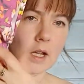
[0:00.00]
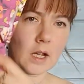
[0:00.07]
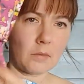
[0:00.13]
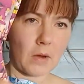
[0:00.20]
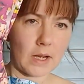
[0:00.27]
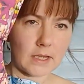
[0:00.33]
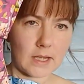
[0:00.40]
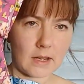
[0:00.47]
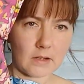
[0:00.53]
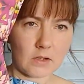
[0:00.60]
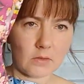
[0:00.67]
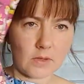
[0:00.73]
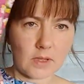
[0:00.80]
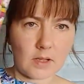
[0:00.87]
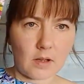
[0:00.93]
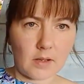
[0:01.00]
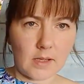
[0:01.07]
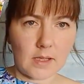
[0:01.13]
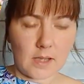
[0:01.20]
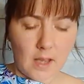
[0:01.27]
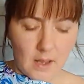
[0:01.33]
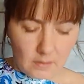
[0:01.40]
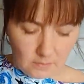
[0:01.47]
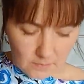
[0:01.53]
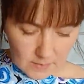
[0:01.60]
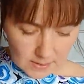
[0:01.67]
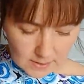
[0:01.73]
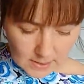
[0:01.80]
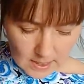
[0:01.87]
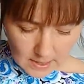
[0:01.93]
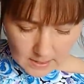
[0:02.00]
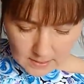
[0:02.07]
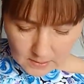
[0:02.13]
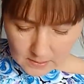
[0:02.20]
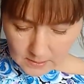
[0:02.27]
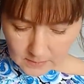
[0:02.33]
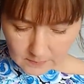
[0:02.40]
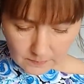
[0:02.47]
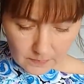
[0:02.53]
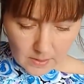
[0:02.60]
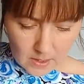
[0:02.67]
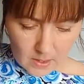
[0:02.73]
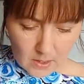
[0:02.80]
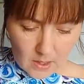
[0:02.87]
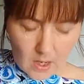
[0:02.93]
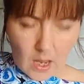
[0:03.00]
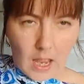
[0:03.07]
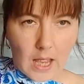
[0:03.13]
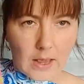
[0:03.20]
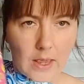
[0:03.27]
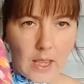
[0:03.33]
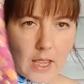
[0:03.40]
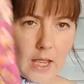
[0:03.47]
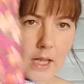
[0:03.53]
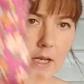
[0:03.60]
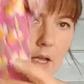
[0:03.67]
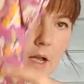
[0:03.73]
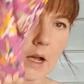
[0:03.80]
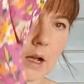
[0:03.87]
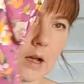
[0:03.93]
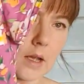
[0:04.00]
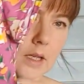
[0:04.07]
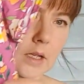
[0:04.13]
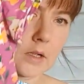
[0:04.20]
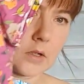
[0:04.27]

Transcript: I went down to a size um, six, and then I